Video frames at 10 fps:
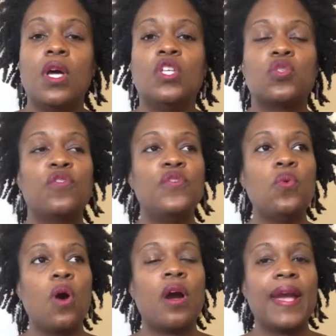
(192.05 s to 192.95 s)
So if you
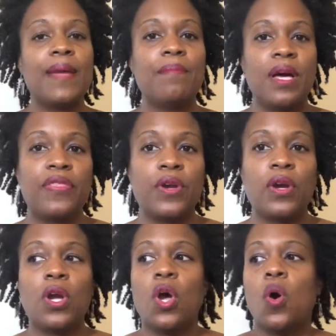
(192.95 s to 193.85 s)
are a
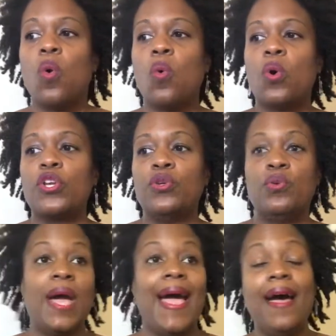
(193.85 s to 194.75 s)
mother or you
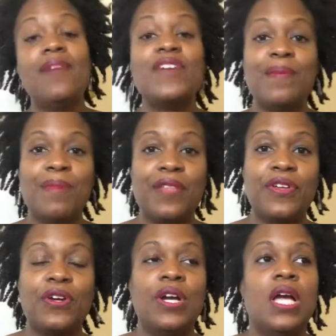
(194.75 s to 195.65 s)
have a mother,